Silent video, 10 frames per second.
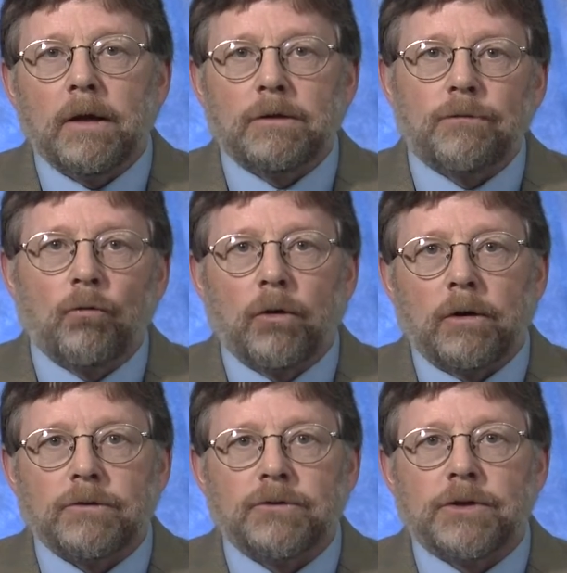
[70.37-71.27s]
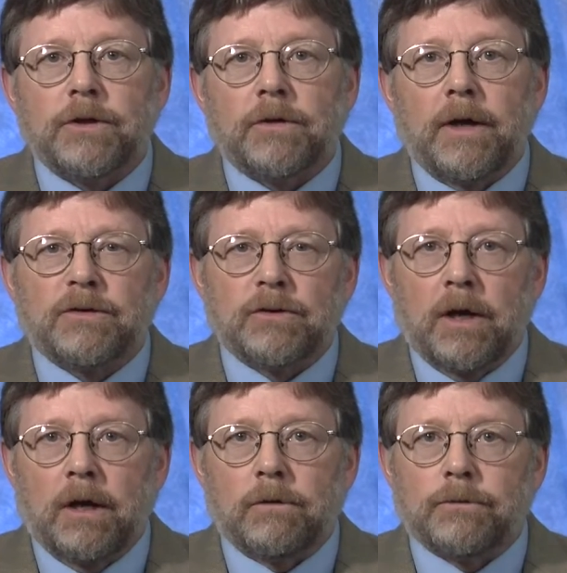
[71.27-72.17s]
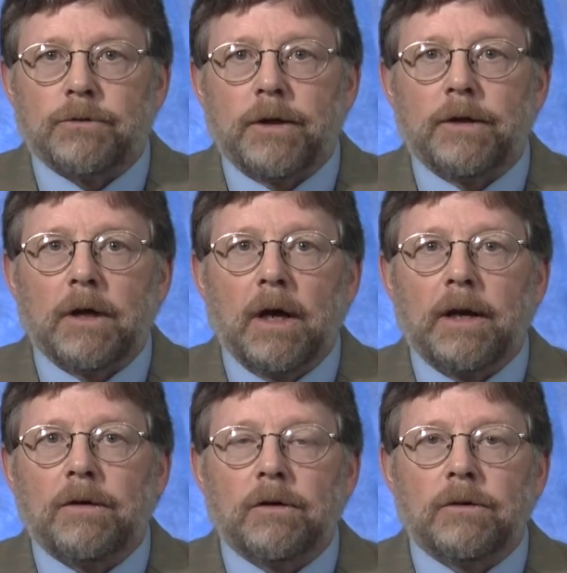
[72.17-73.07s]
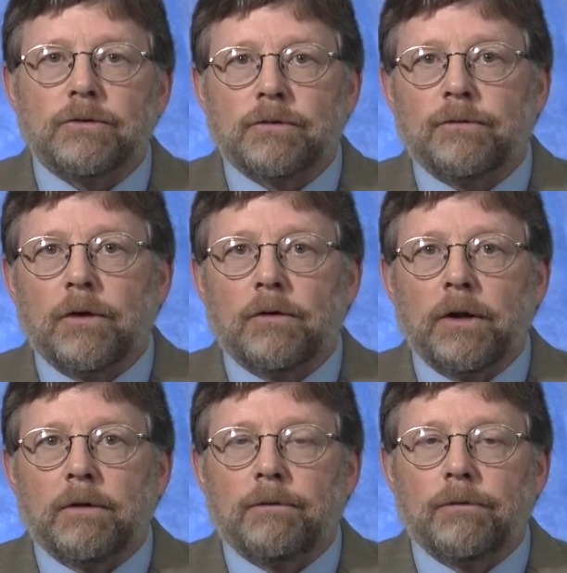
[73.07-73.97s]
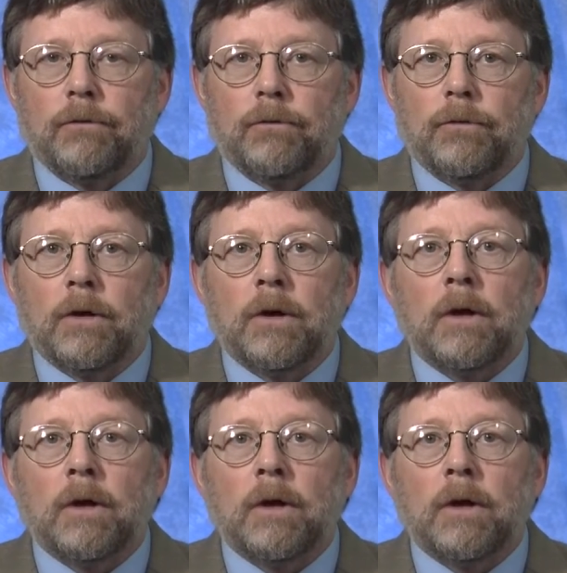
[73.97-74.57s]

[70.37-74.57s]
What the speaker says: is $460,000 and 90 tons of donated food.